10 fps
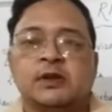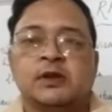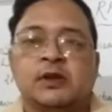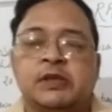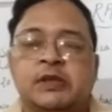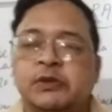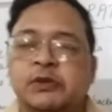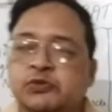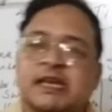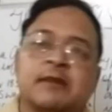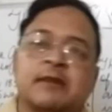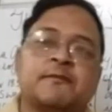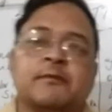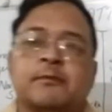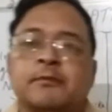He used to sell
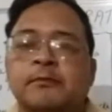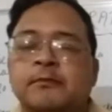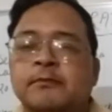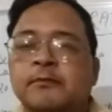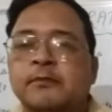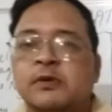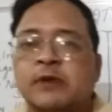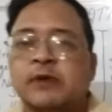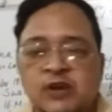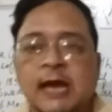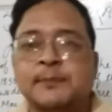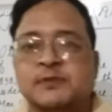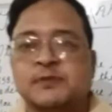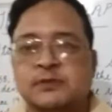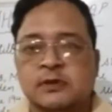rat traps
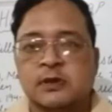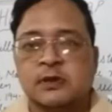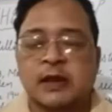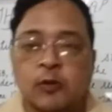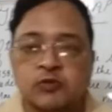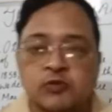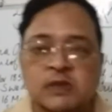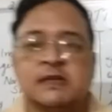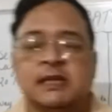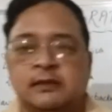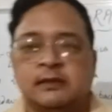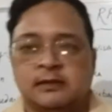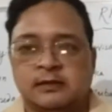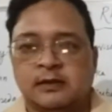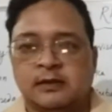around the city,
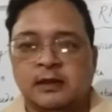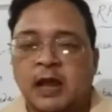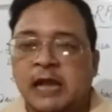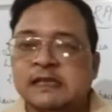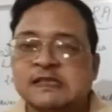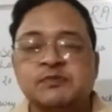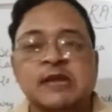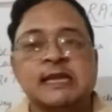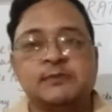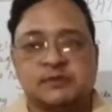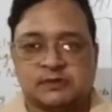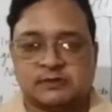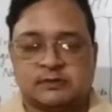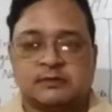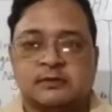and sometimes
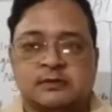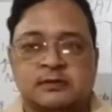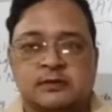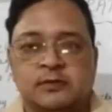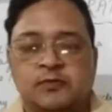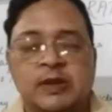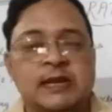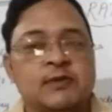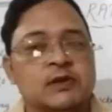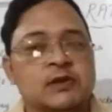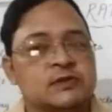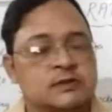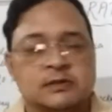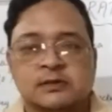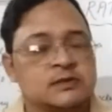when he was
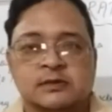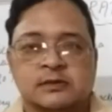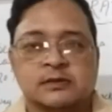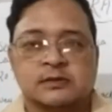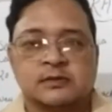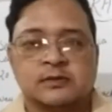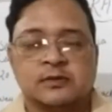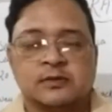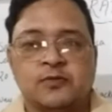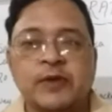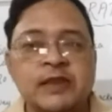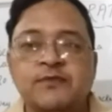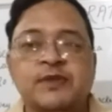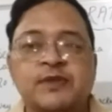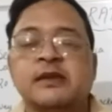very
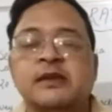weak,